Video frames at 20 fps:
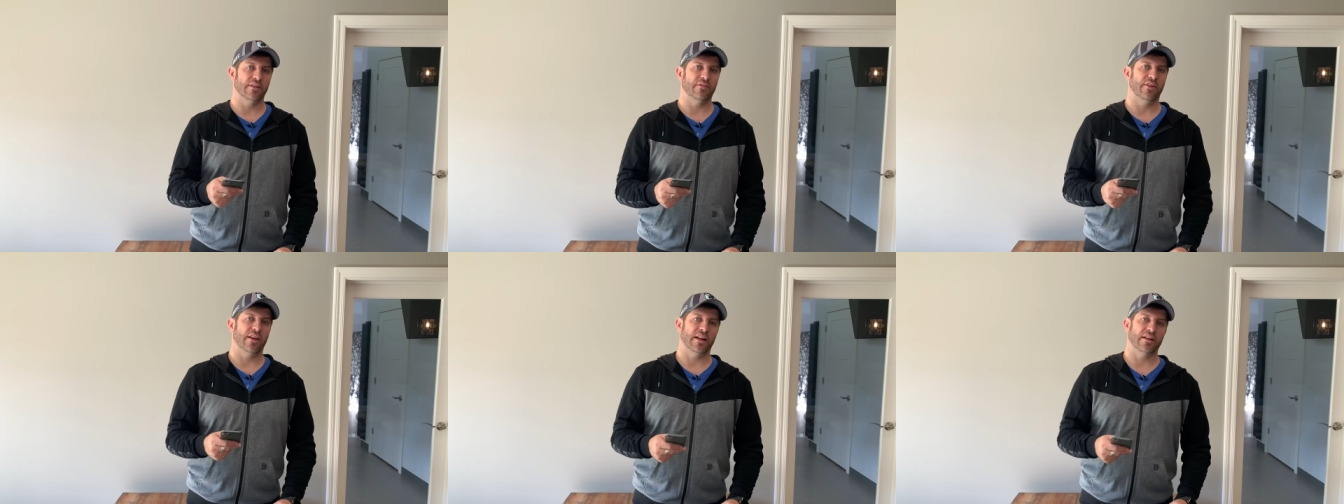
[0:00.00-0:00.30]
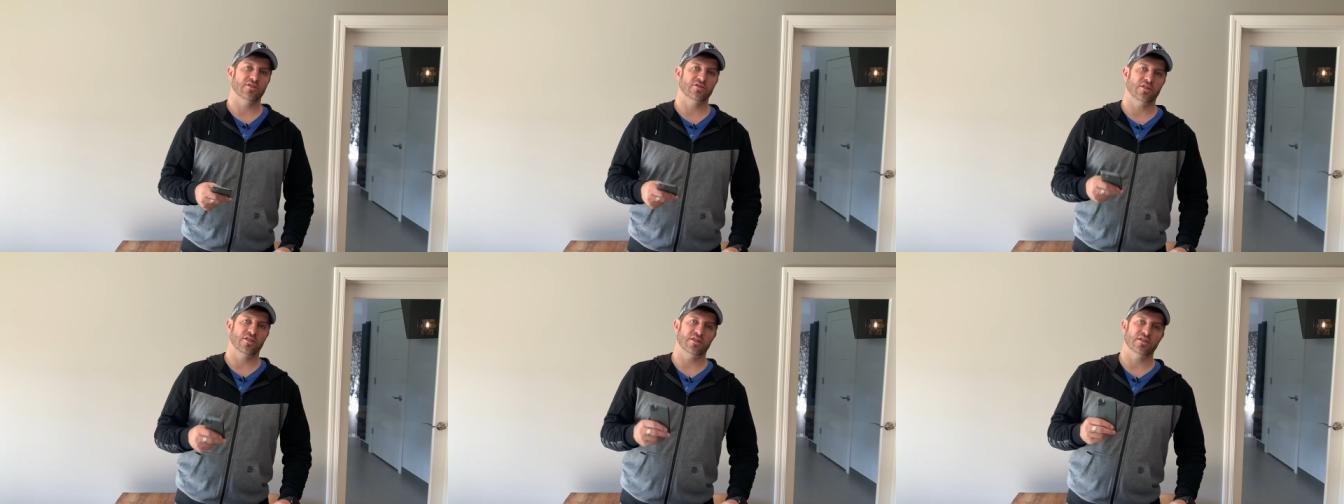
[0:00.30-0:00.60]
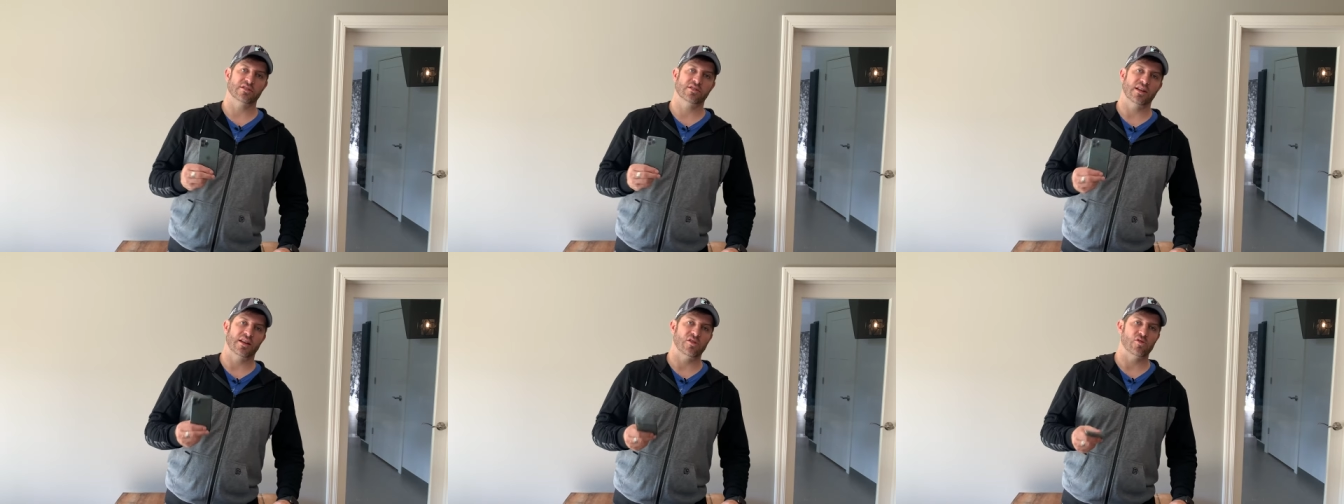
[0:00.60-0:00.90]
advantage of
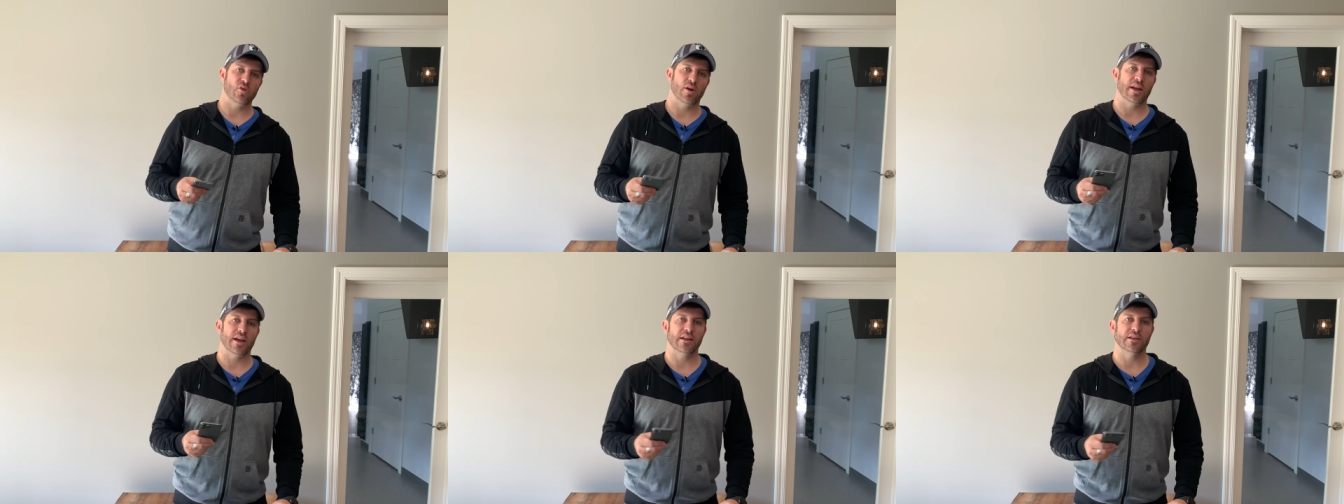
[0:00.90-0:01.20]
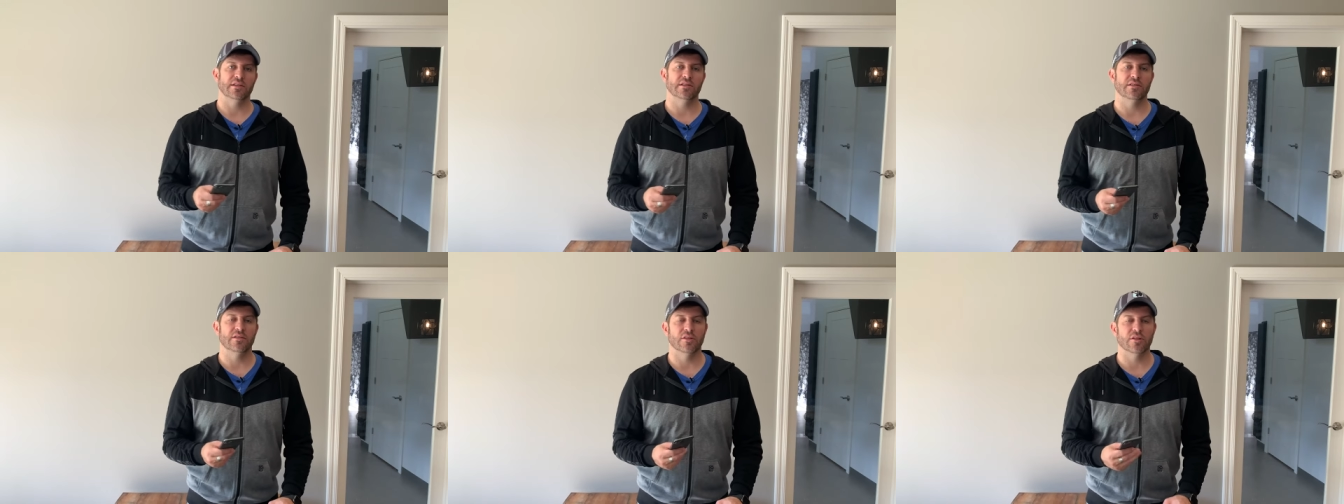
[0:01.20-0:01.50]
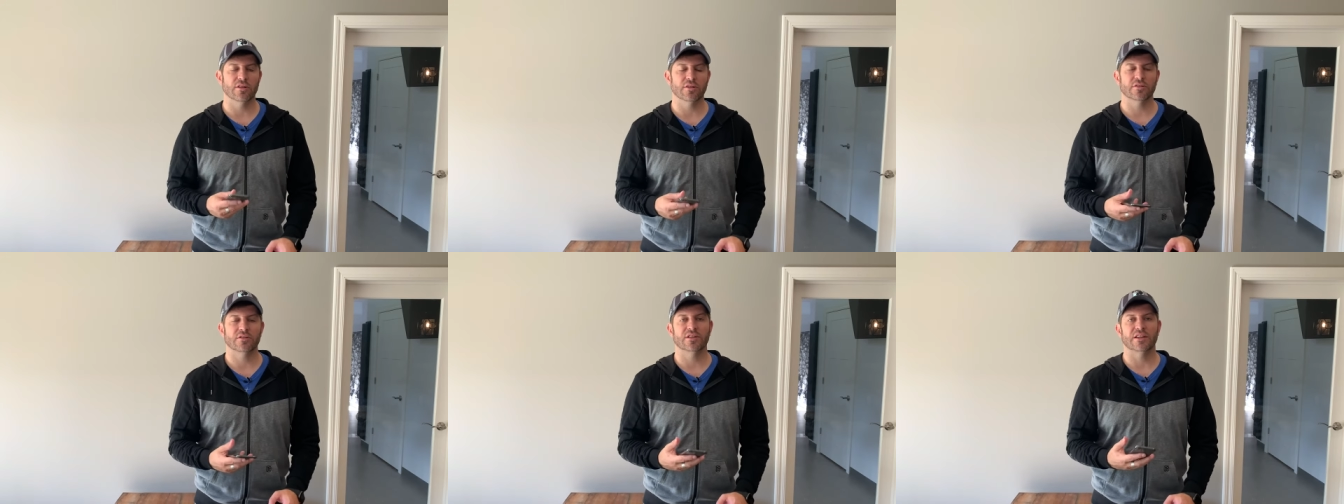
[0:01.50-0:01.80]
this new
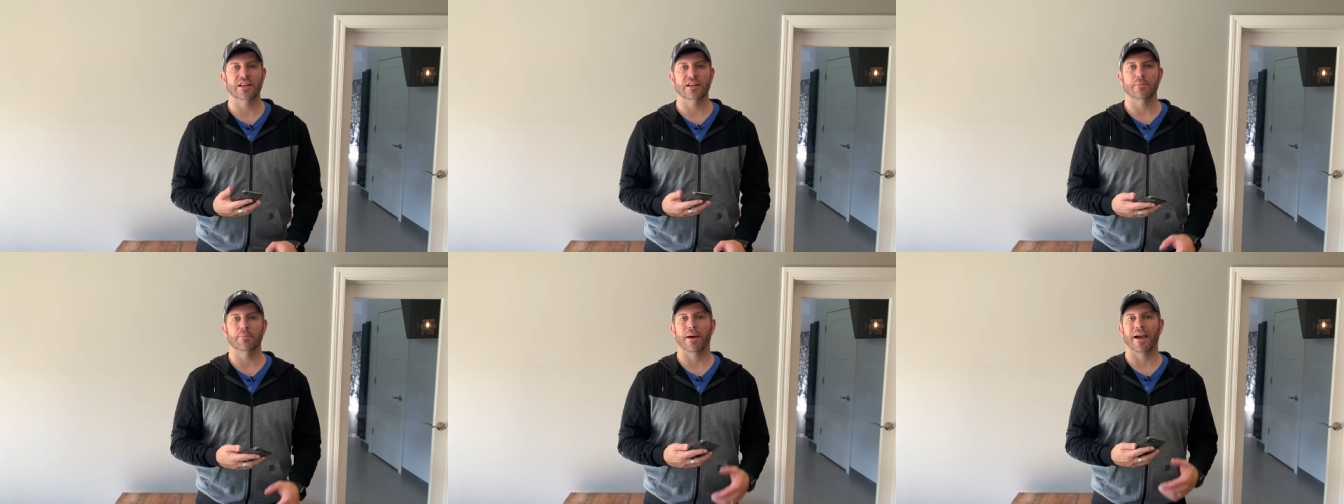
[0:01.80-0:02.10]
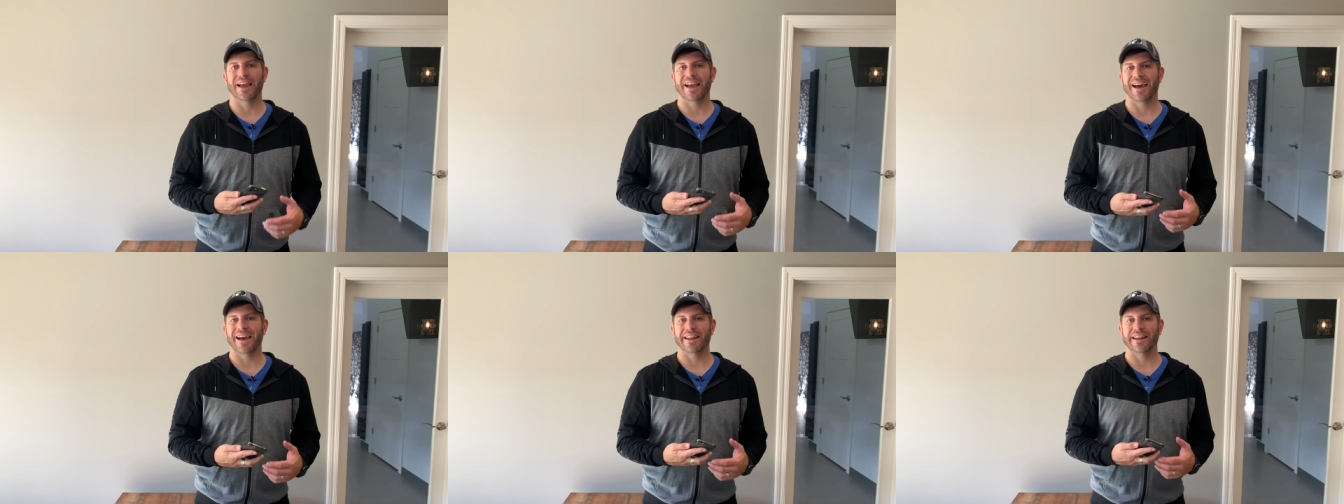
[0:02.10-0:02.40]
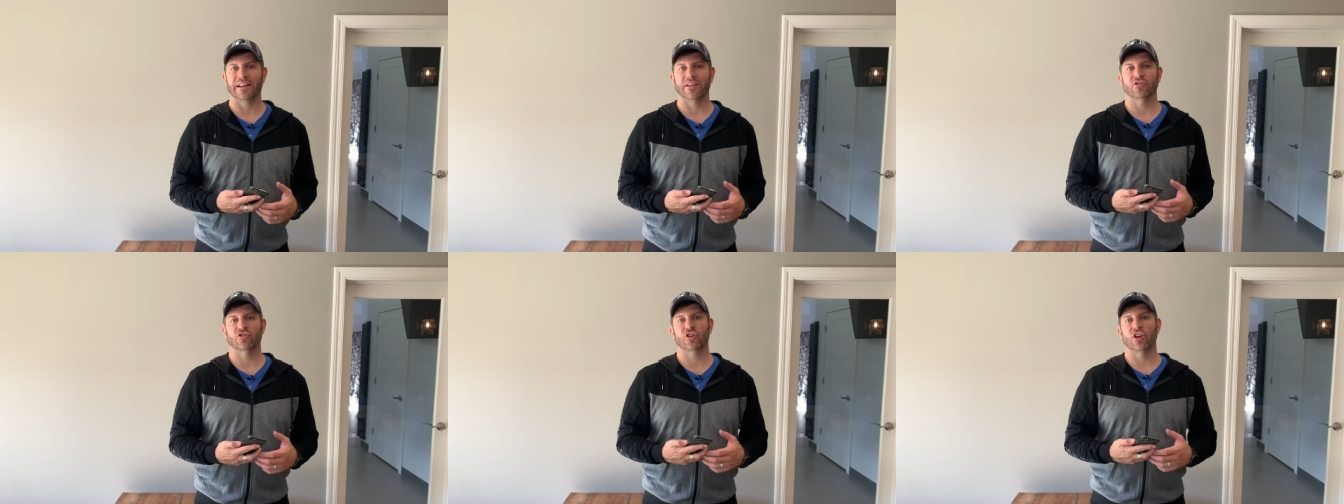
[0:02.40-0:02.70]
A13
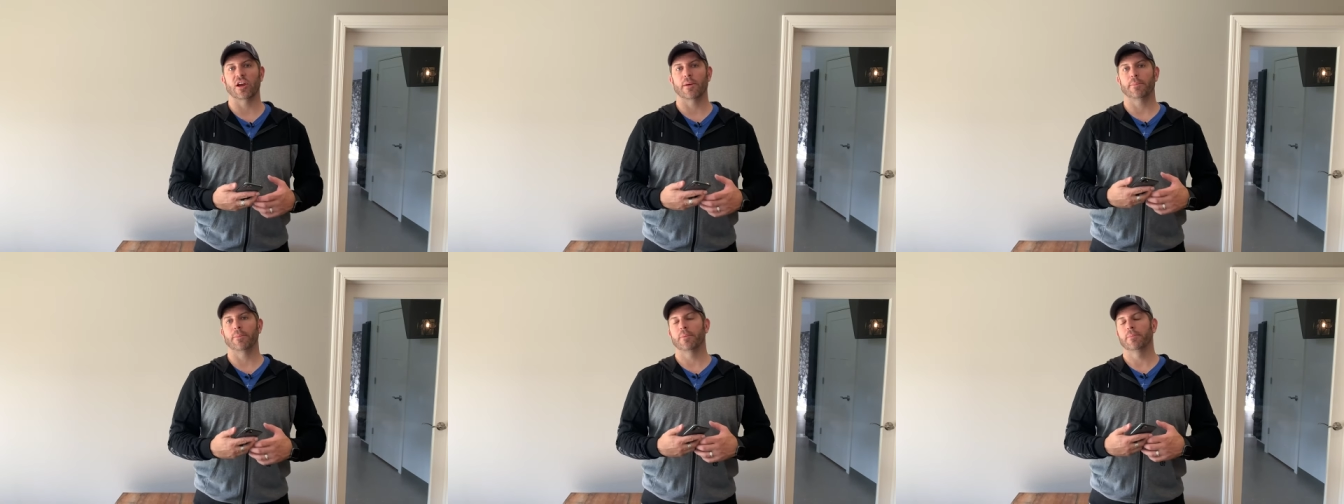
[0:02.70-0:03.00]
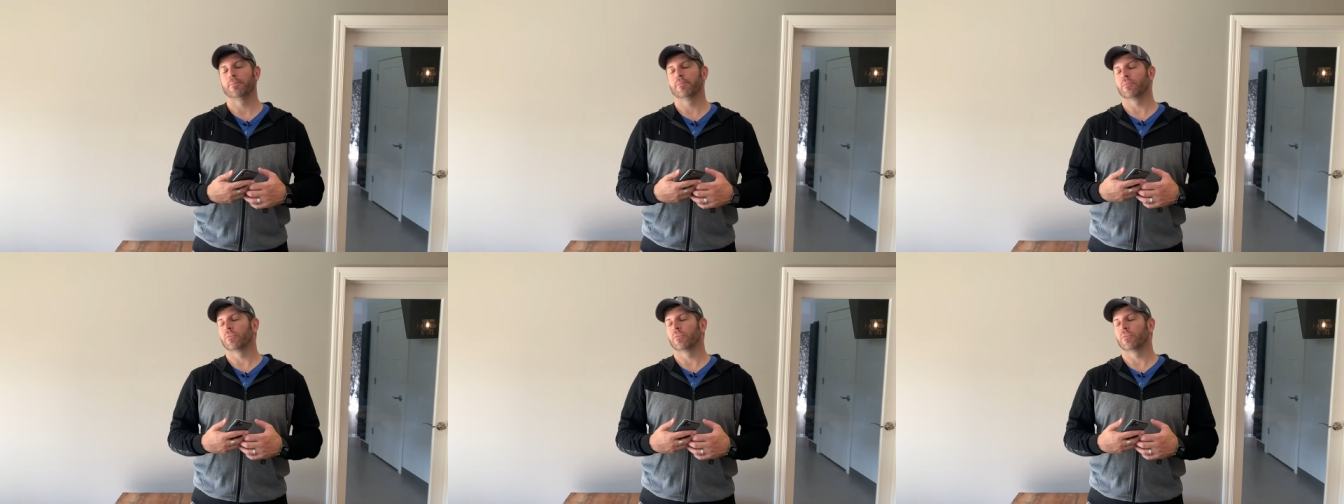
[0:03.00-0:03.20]
bionic chip